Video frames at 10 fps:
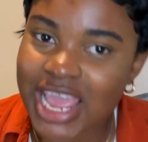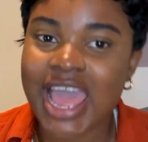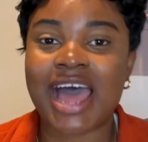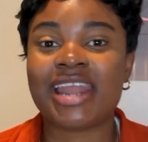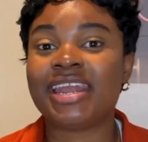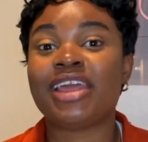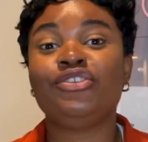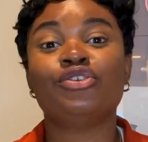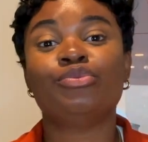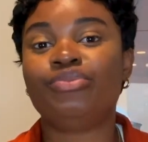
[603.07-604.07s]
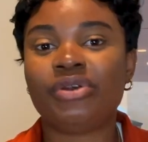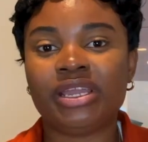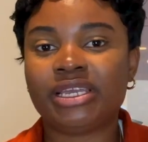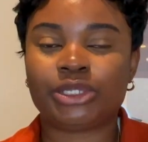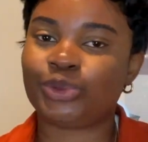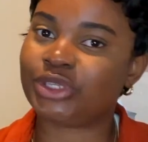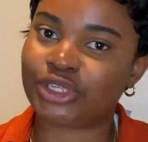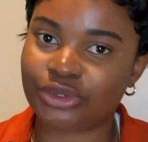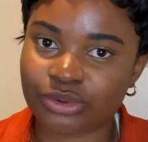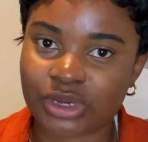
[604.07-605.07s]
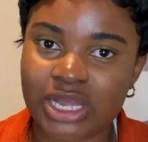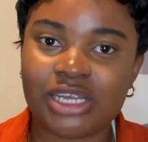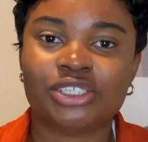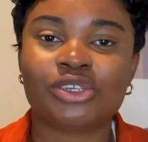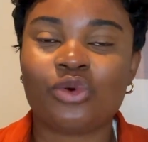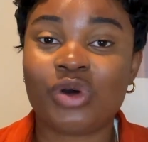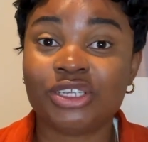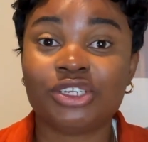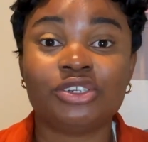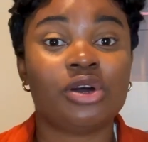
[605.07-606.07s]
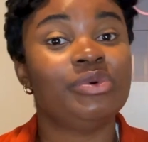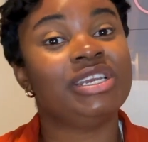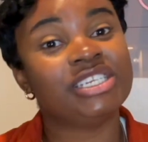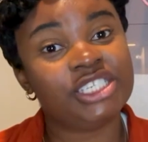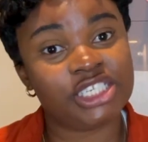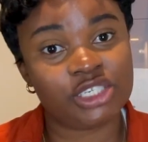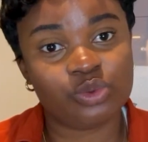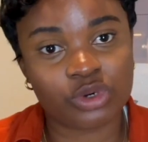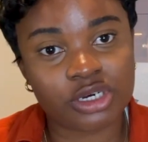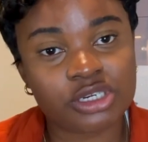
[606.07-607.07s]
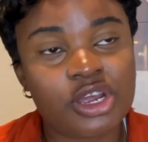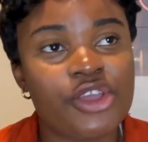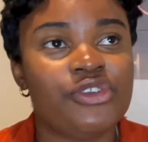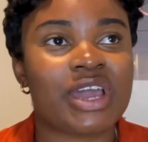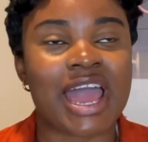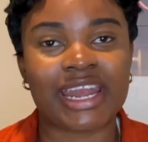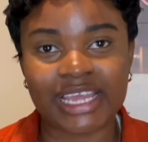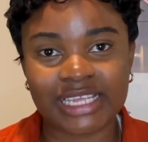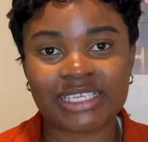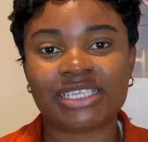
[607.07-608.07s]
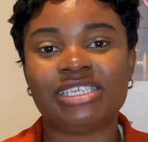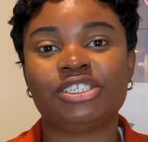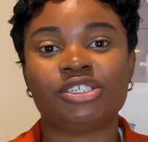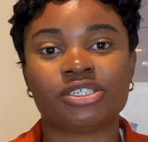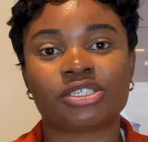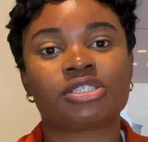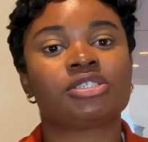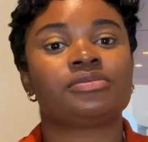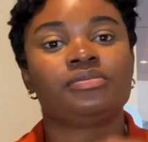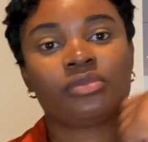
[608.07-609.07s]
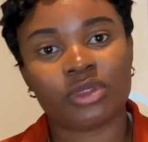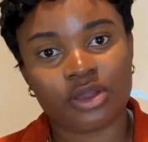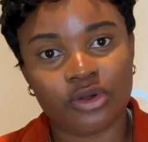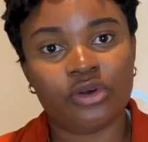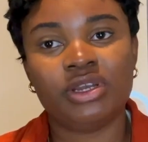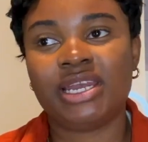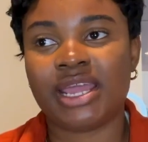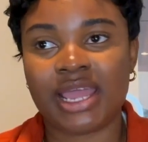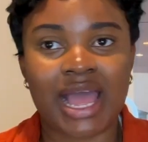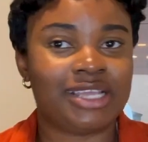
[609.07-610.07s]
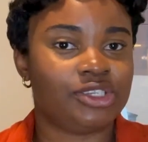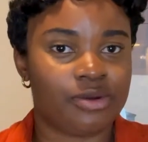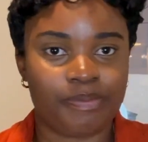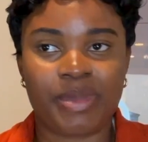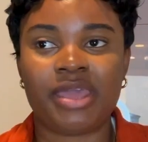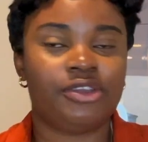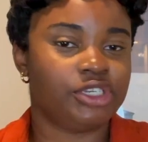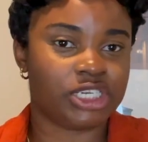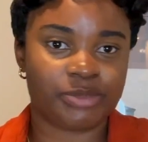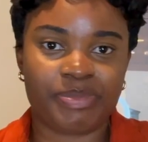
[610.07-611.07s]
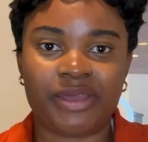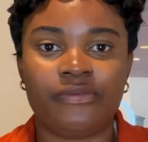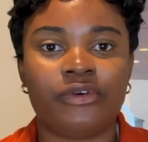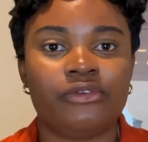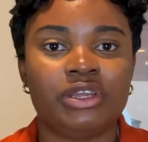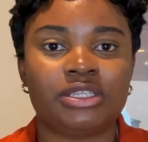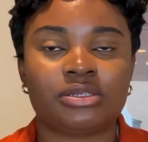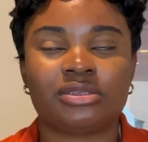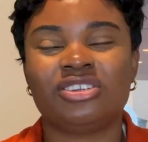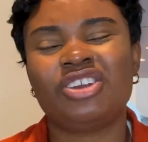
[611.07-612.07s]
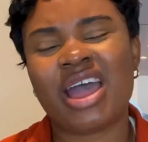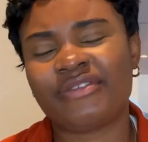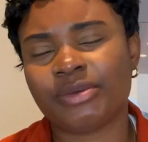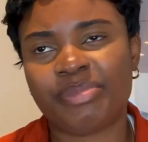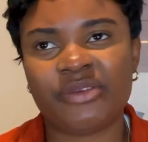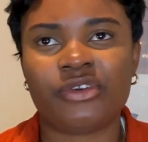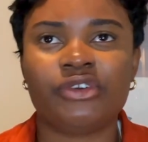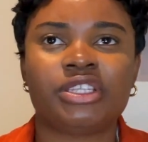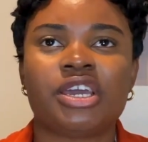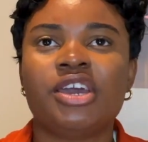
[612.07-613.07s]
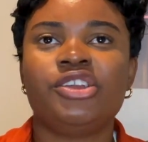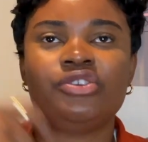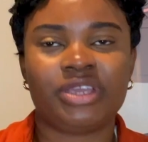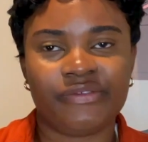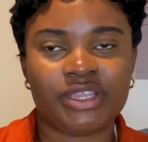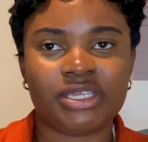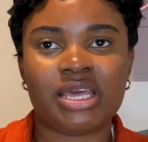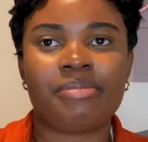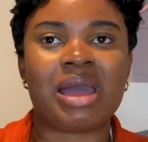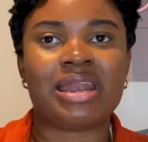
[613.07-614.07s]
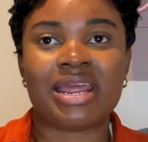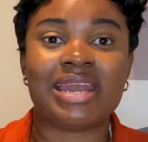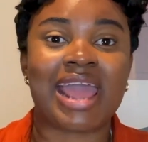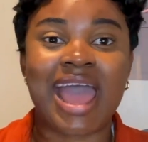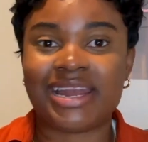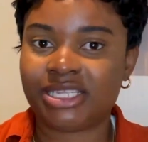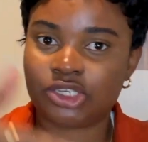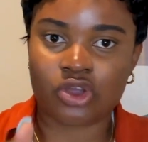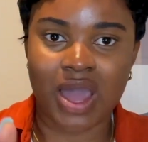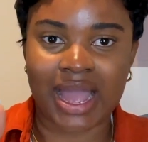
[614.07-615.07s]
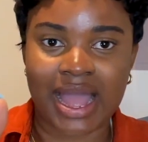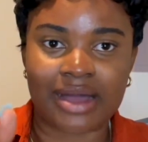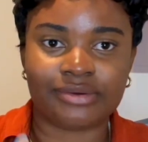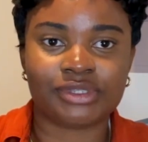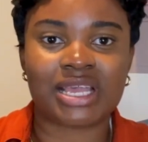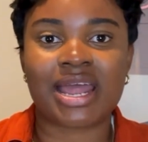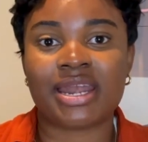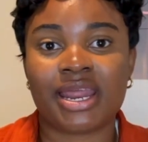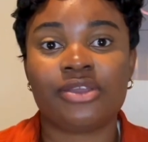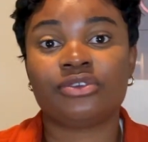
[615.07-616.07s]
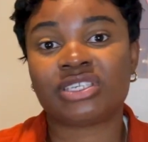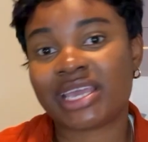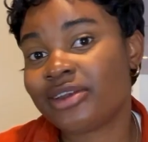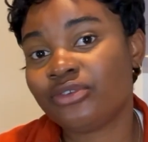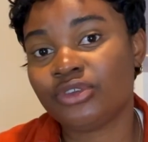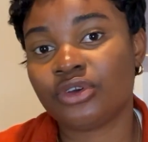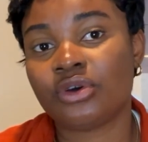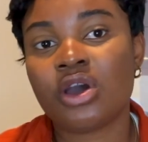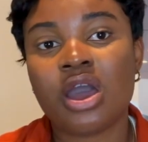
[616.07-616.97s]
and then you bring it with you. So once you're done with the G1, you can easily just go there. As you're paying, you just pay for it. You don't have to pay for it. You give it to them, and then they add it to your account, and then you schedule your